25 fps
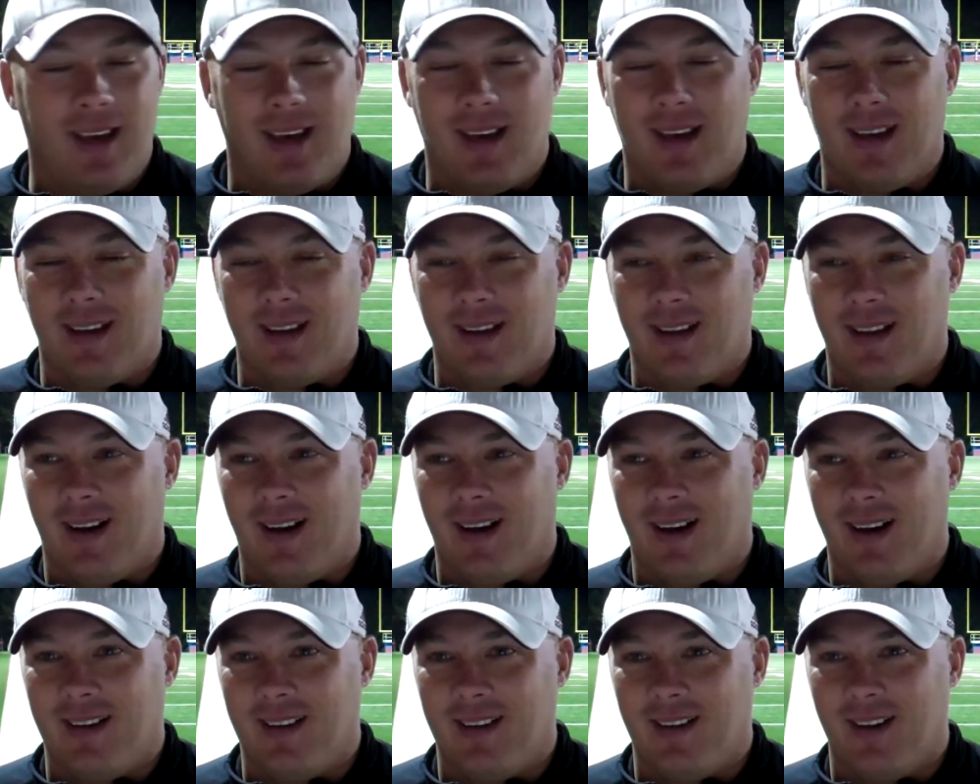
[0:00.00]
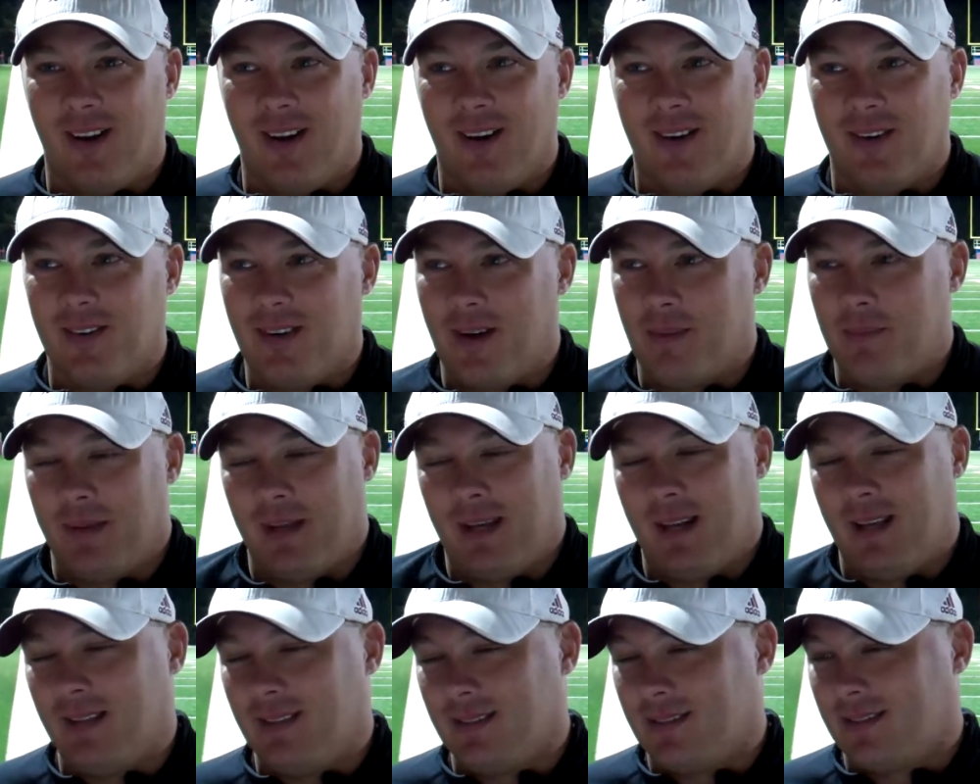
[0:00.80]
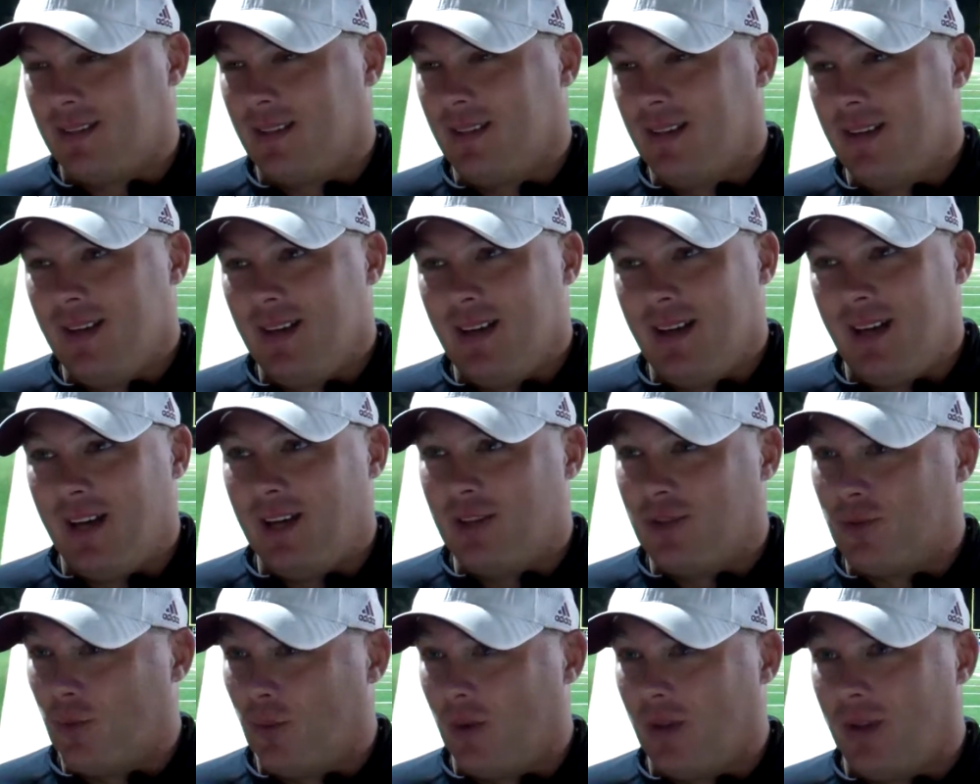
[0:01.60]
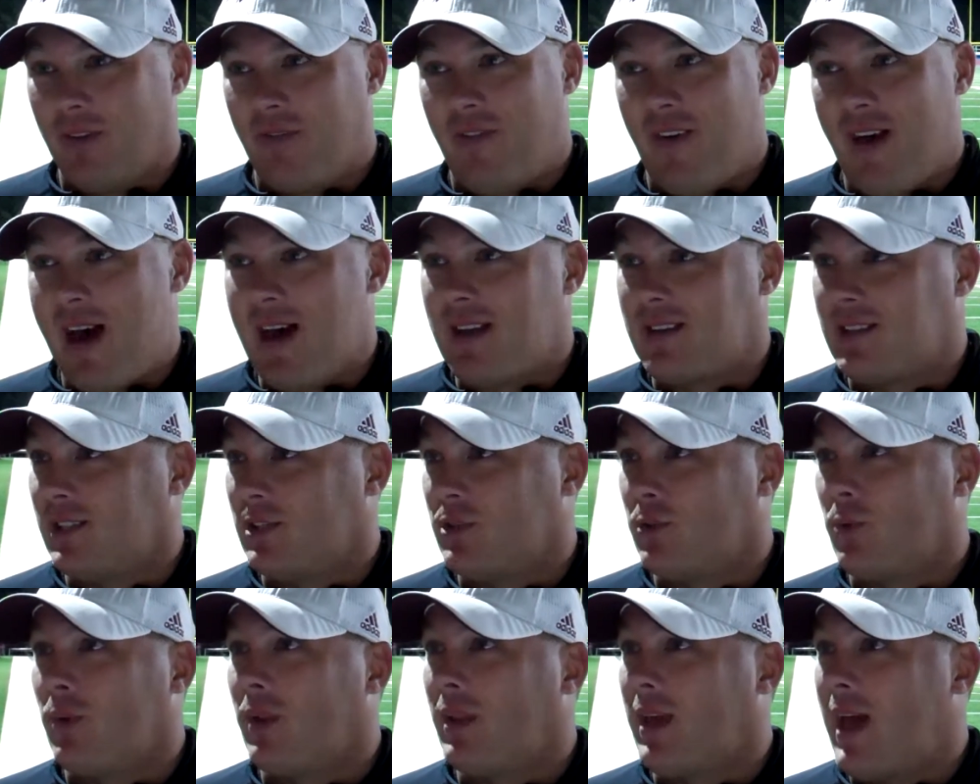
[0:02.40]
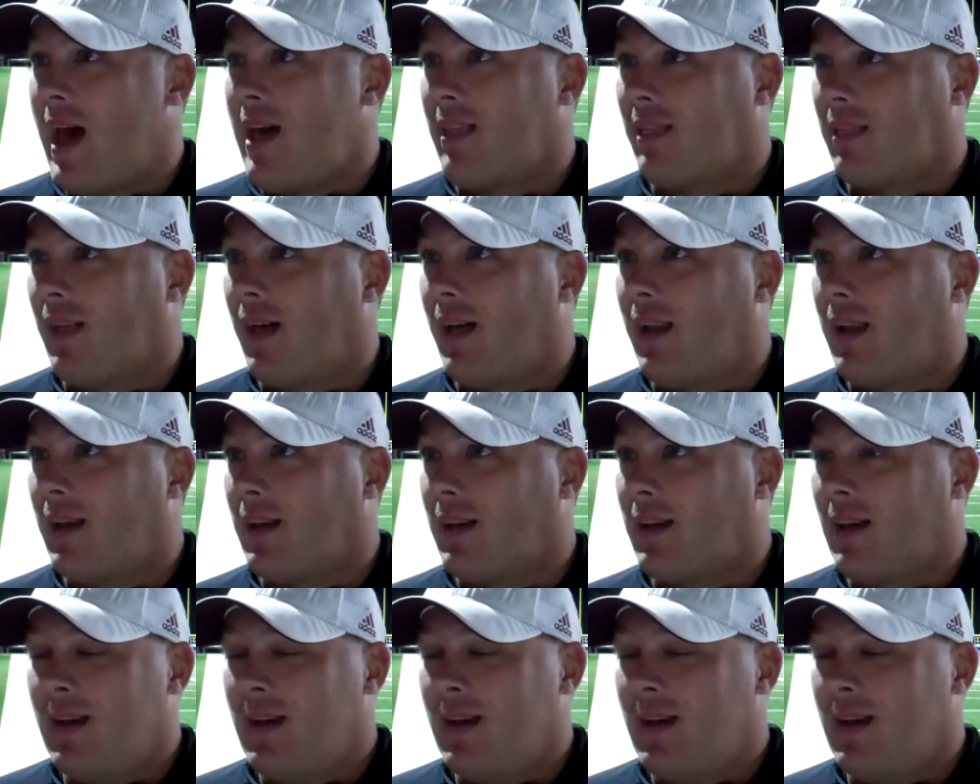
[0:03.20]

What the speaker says: and, you know, I mean, he's really fast, he's really athletic,